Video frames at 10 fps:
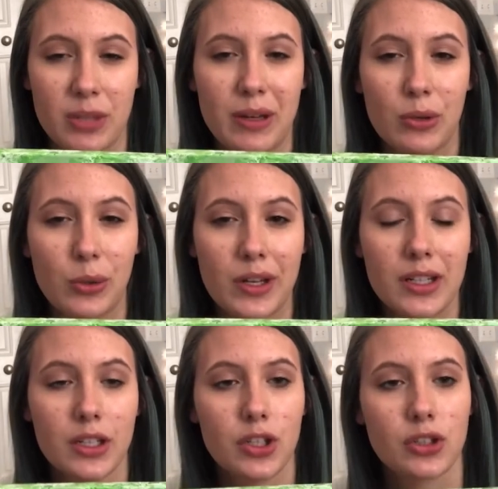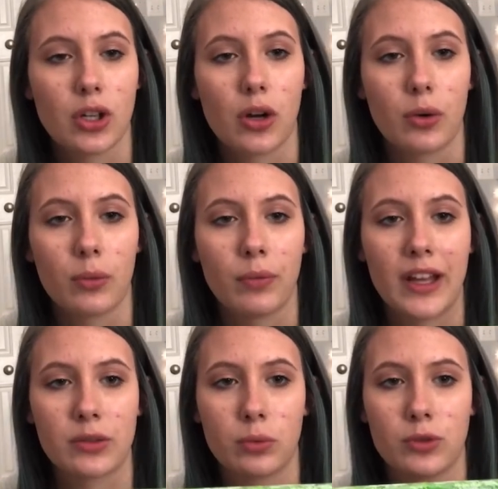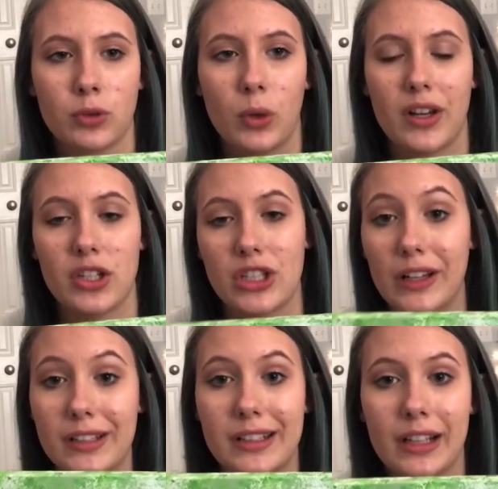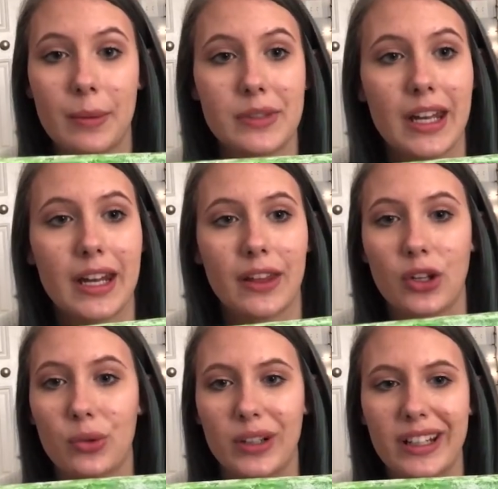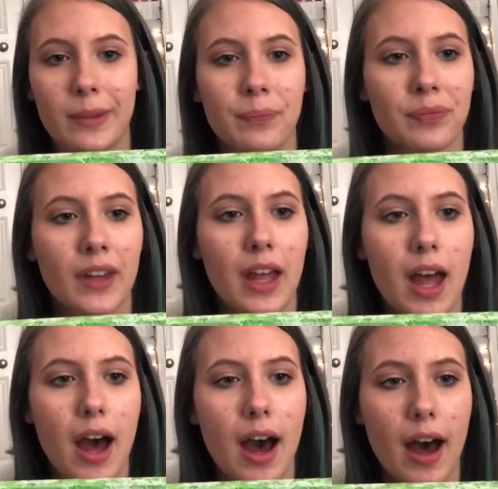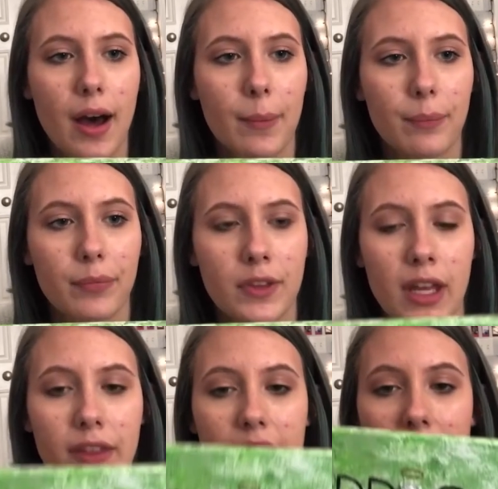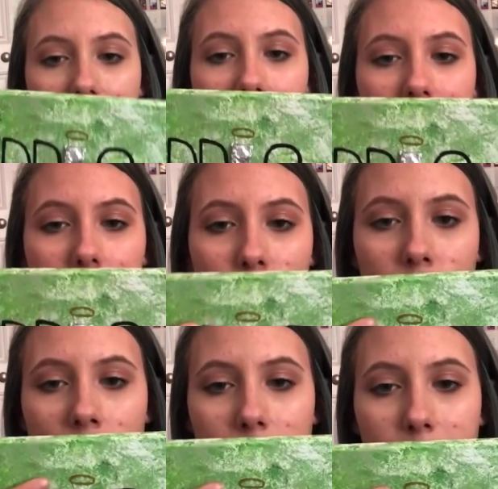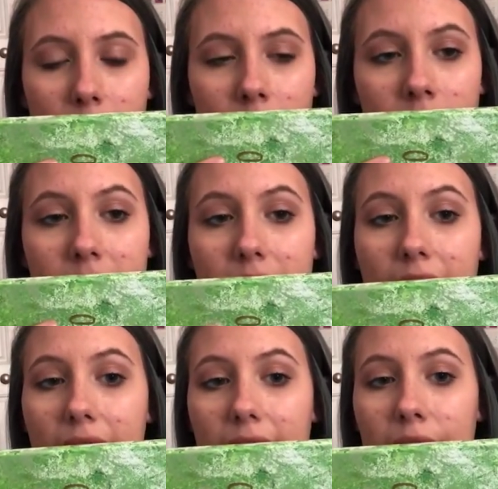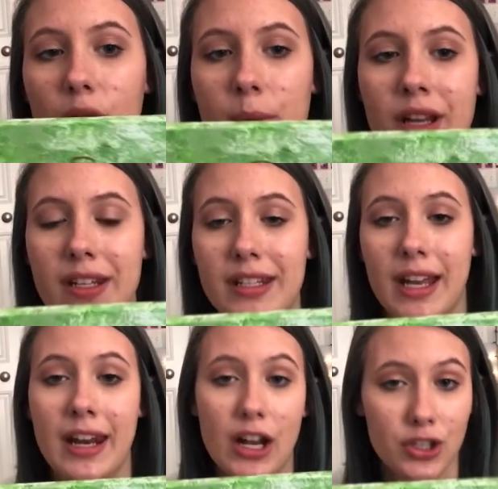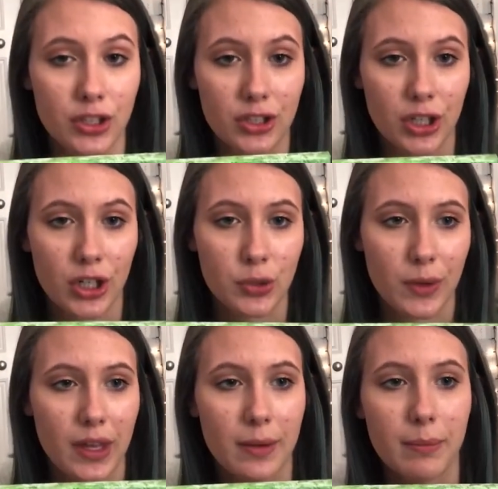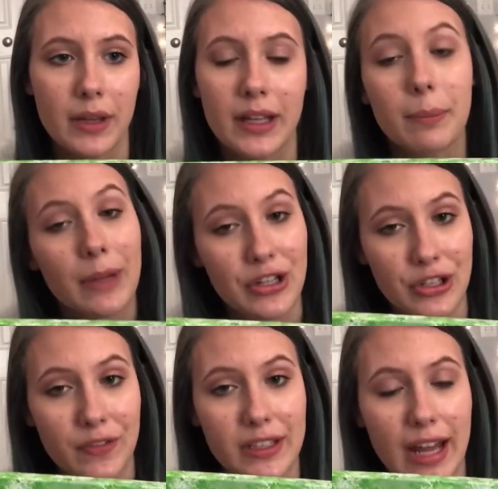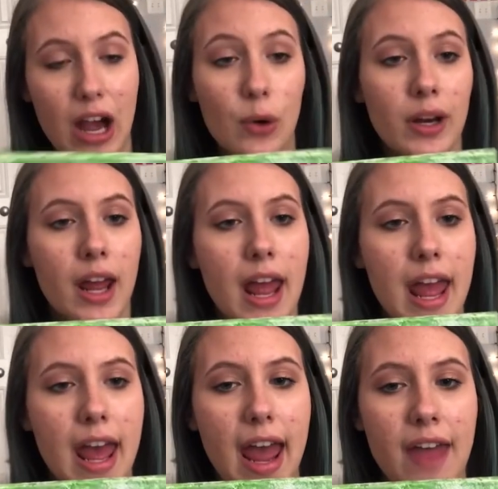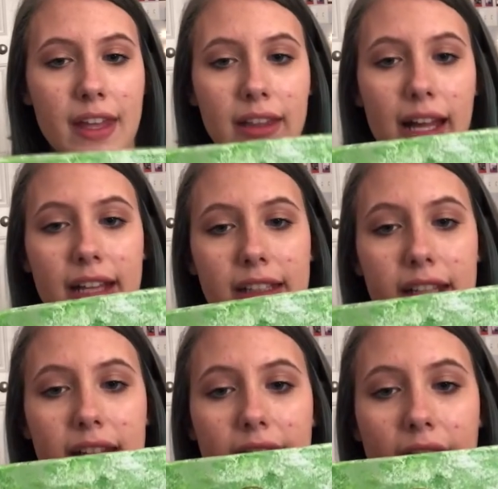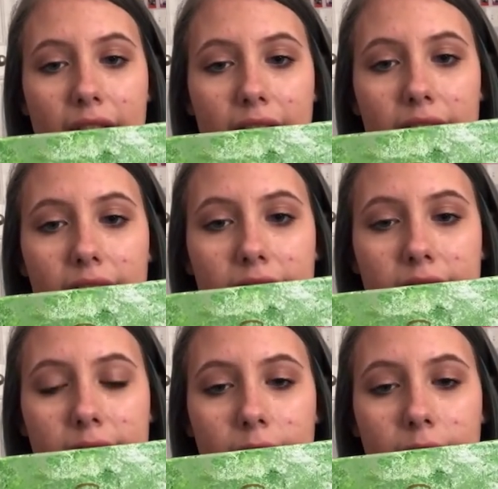ruined. So that's where the jealousy comes in and the greed. Then the halo drawn above the eye represents his connection to the church with him being minister of the town. And then lastly, the eye is